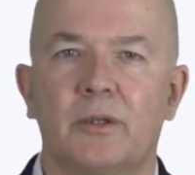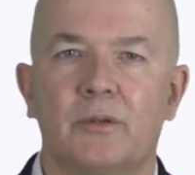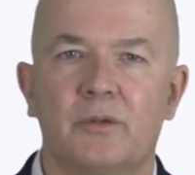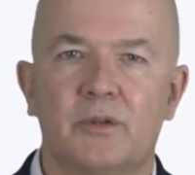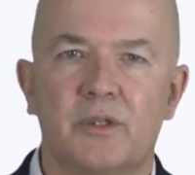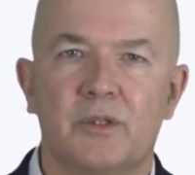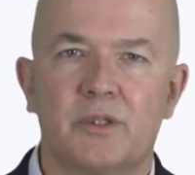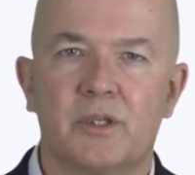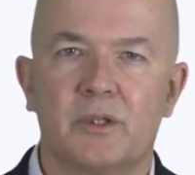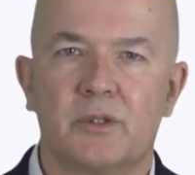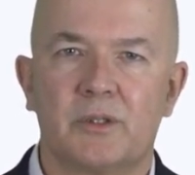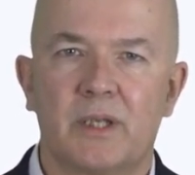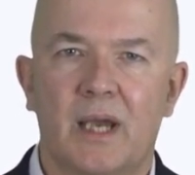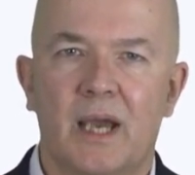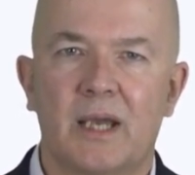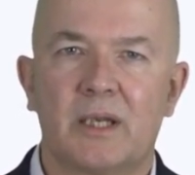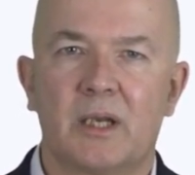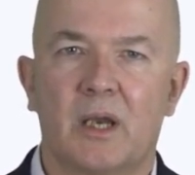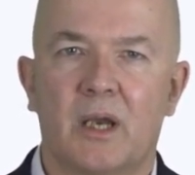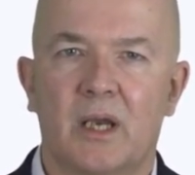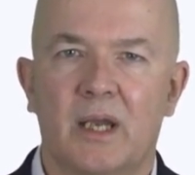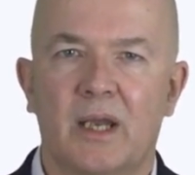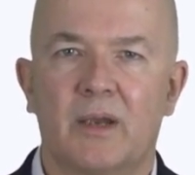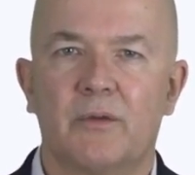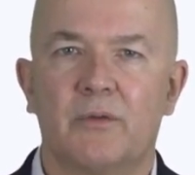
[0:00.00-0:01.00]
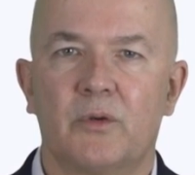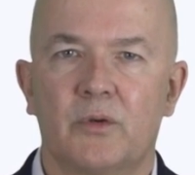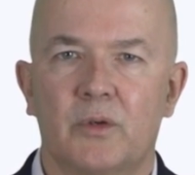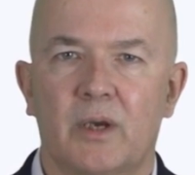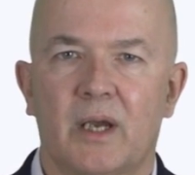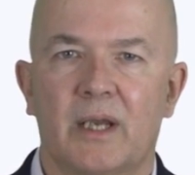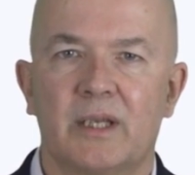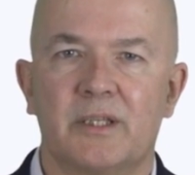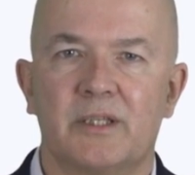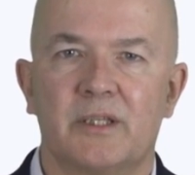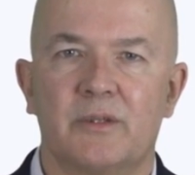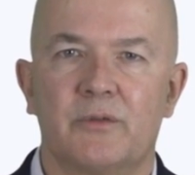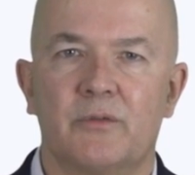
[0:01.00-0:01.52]
To do that, I have
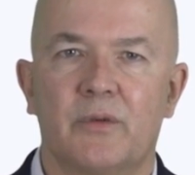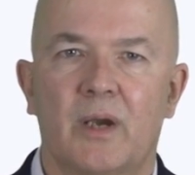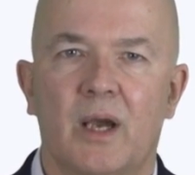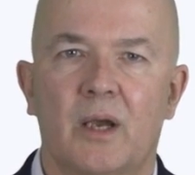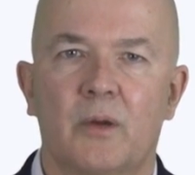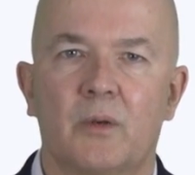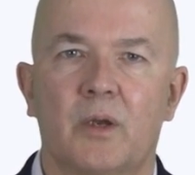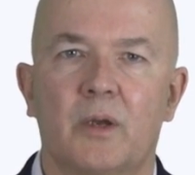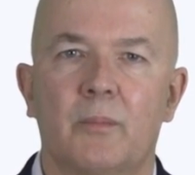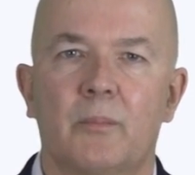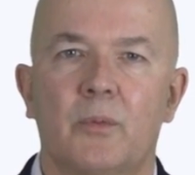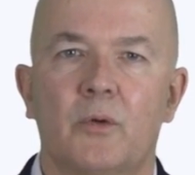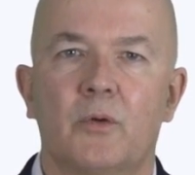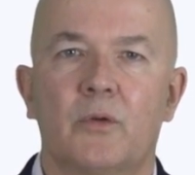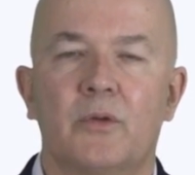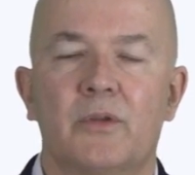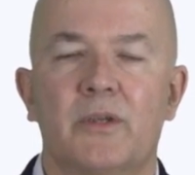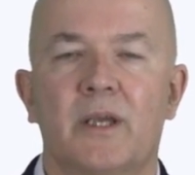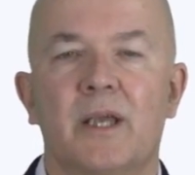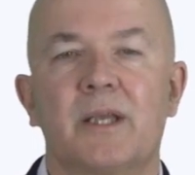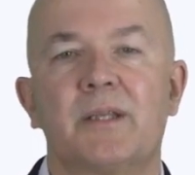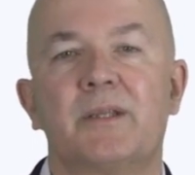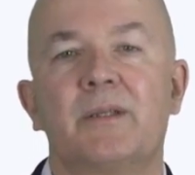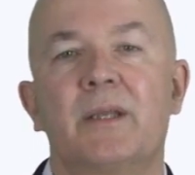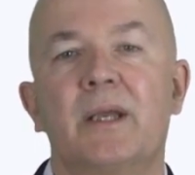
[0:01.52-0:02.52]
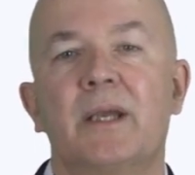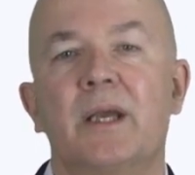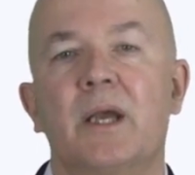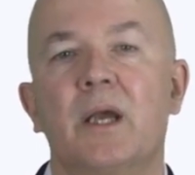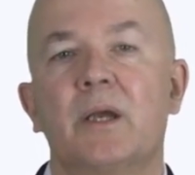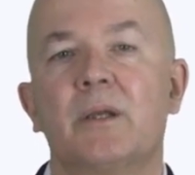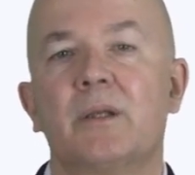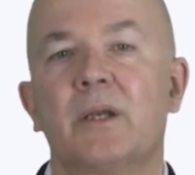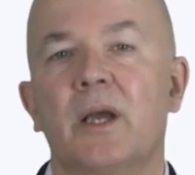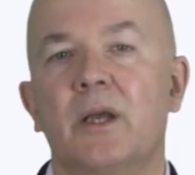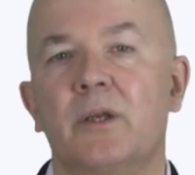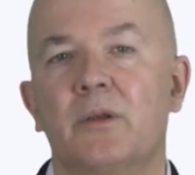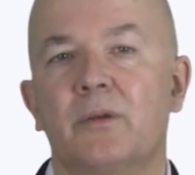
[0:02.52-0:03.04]
created variables as they are
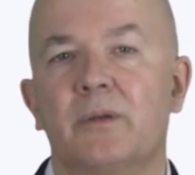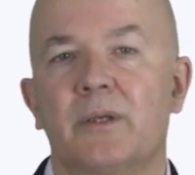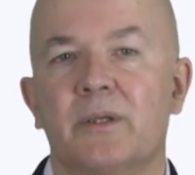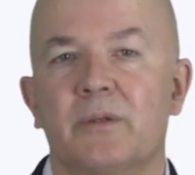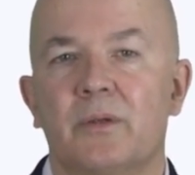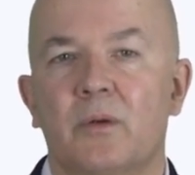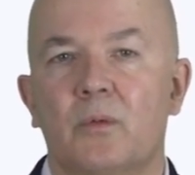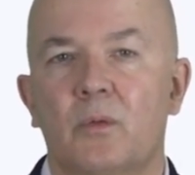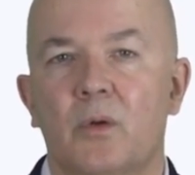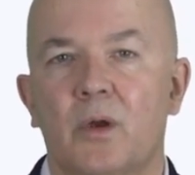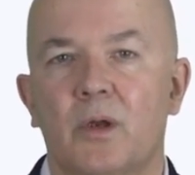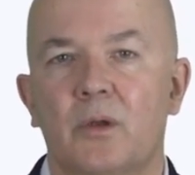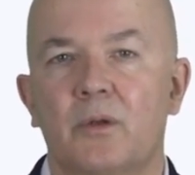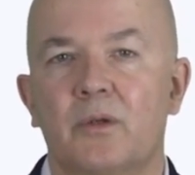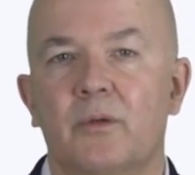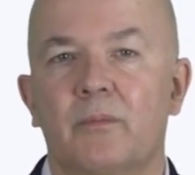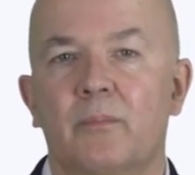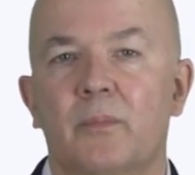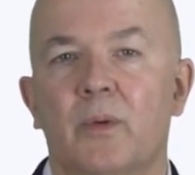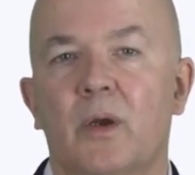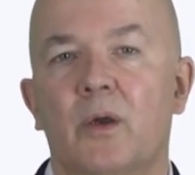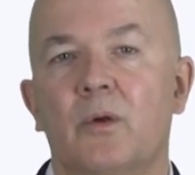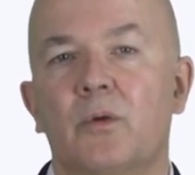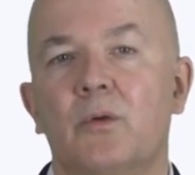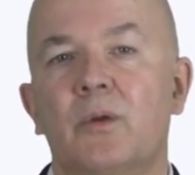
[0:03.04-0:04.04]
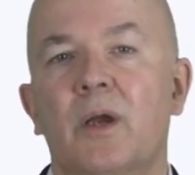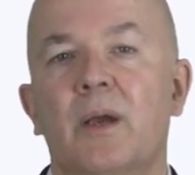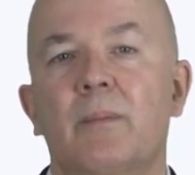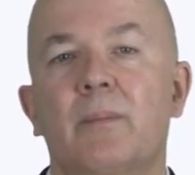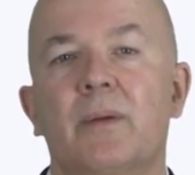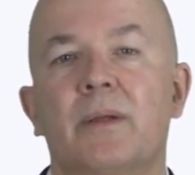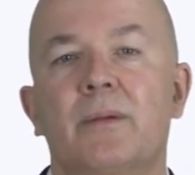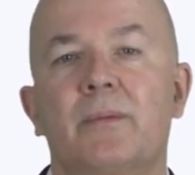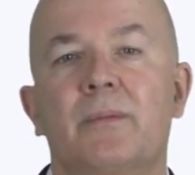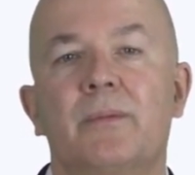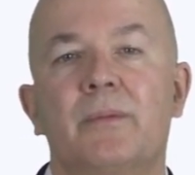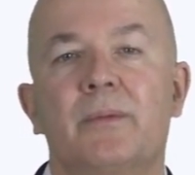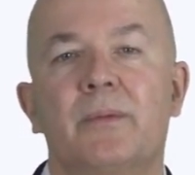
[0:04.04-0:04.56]
known in the world of
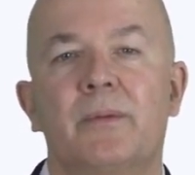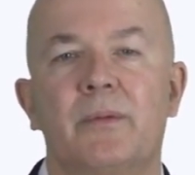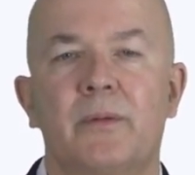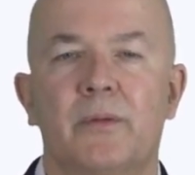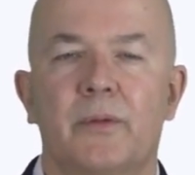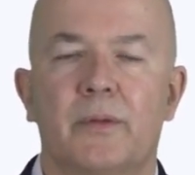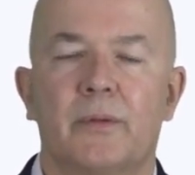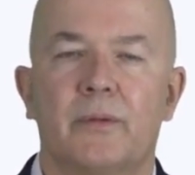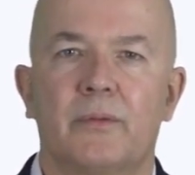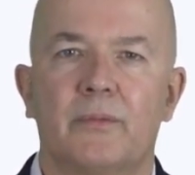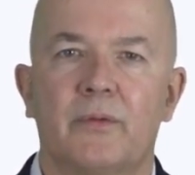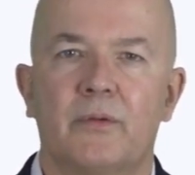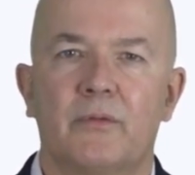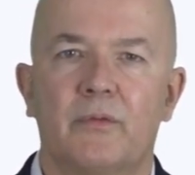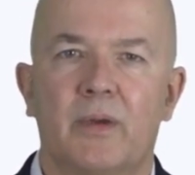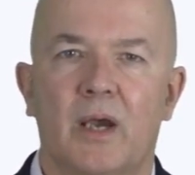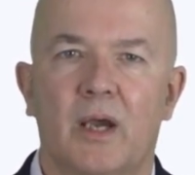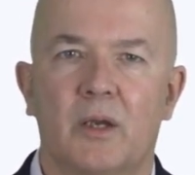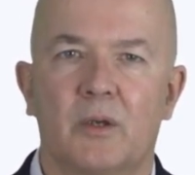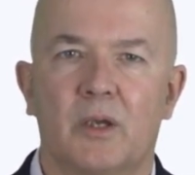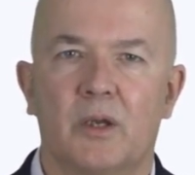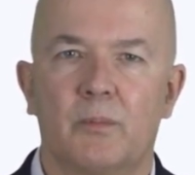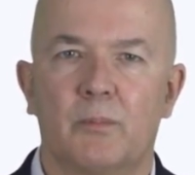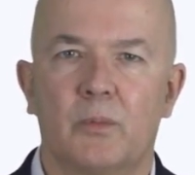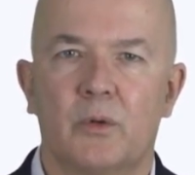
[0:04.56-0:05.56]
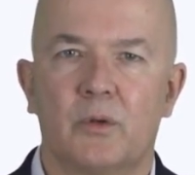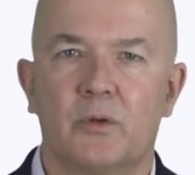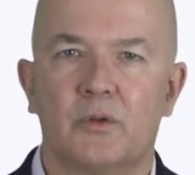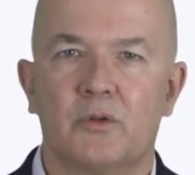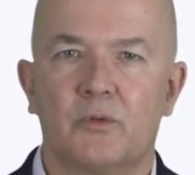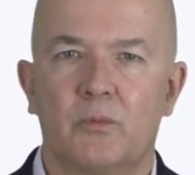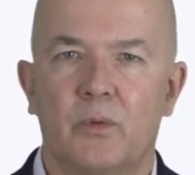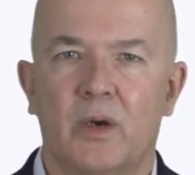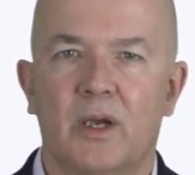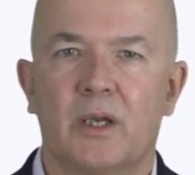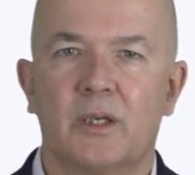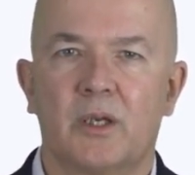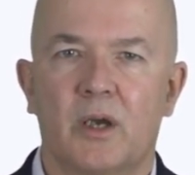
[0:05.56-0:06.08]
programming. The variables
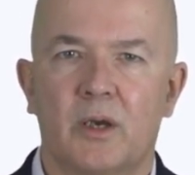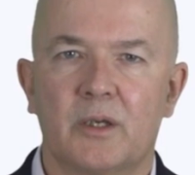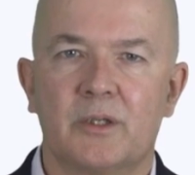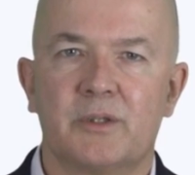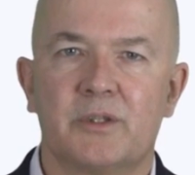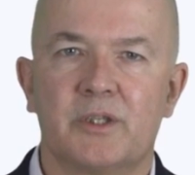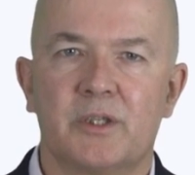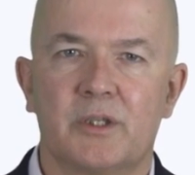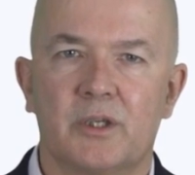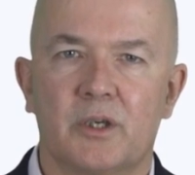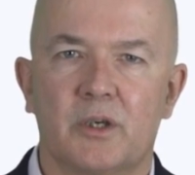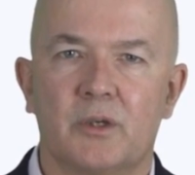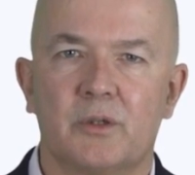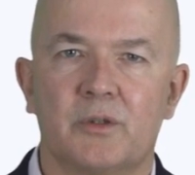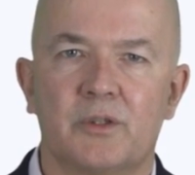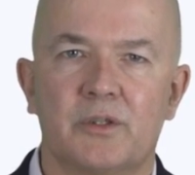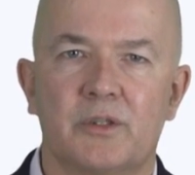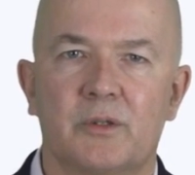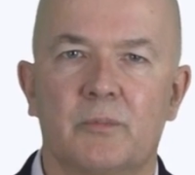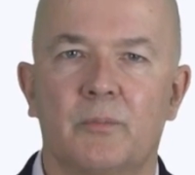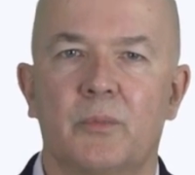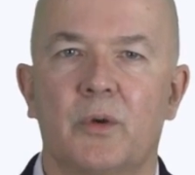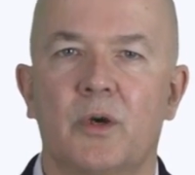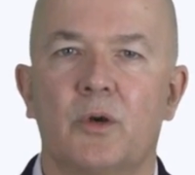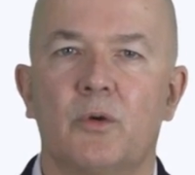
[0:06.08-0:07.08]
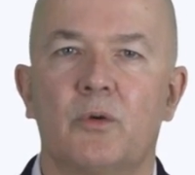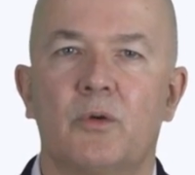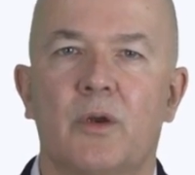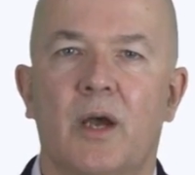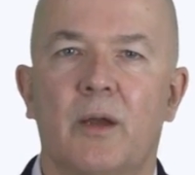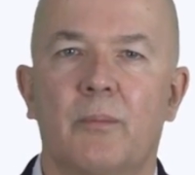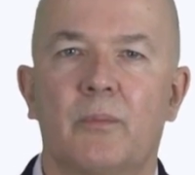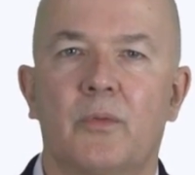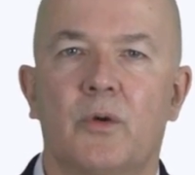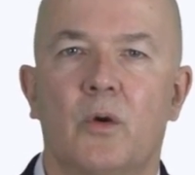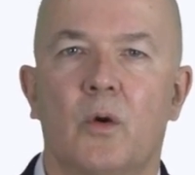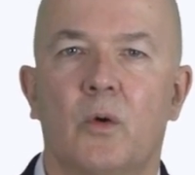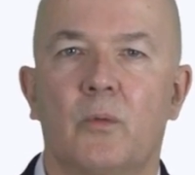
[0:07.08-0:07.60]
we are going to use to
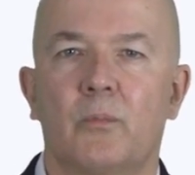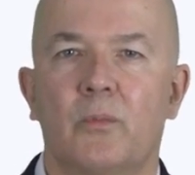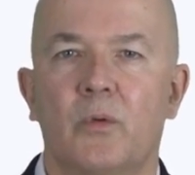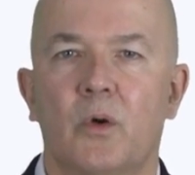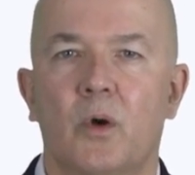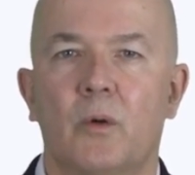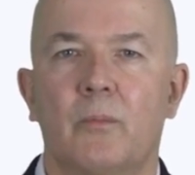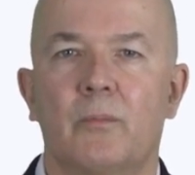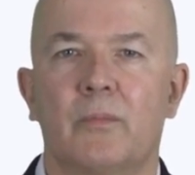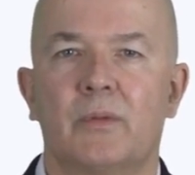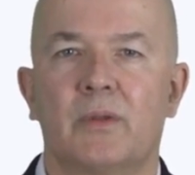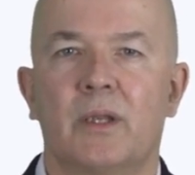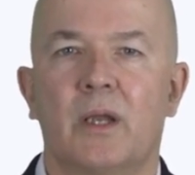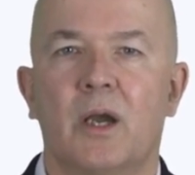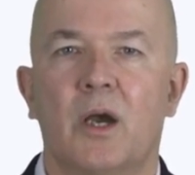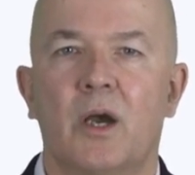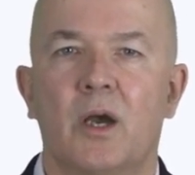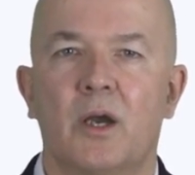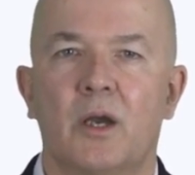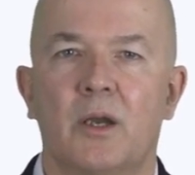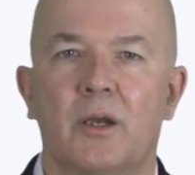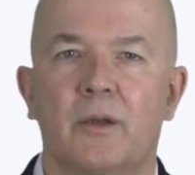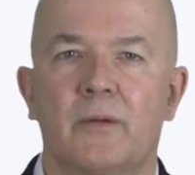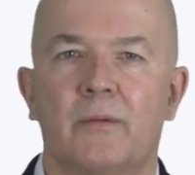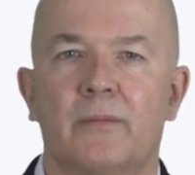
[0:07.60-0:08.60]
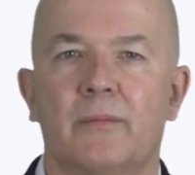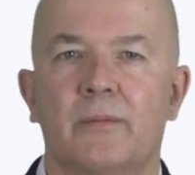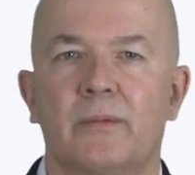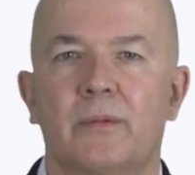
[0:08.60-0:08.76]
program your prompt are